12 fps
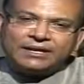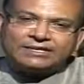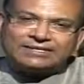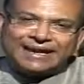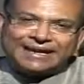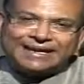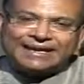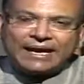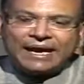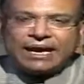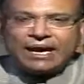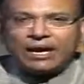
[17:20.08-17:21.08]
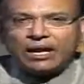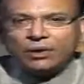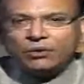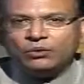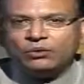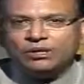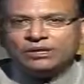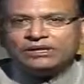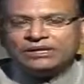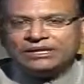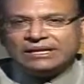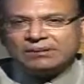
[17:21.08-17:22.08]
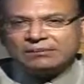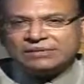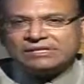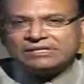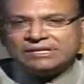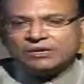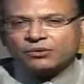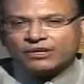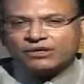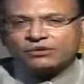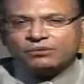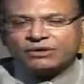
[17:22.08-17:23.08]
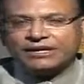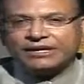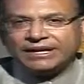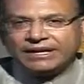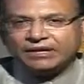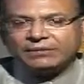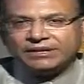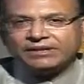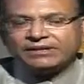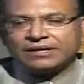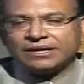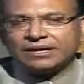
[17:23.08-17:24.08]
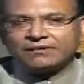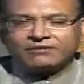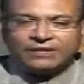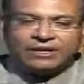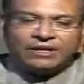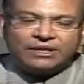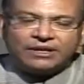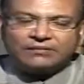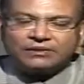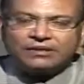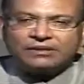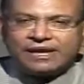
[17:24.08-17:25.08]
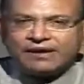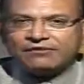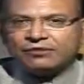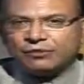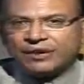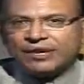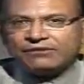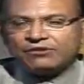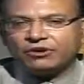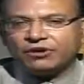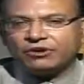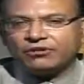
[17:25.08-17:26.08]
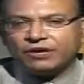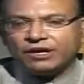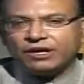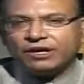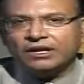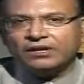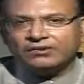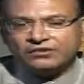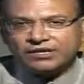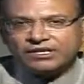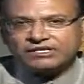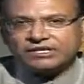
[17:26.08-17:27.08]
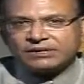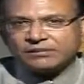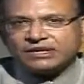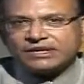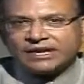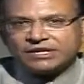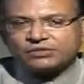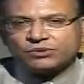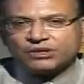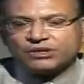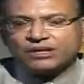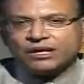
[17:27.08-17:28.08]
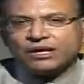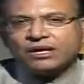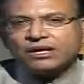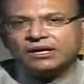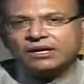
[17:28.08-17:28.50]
exactly how the numbers are going to be dealt with will have to wait for Thursday when the actual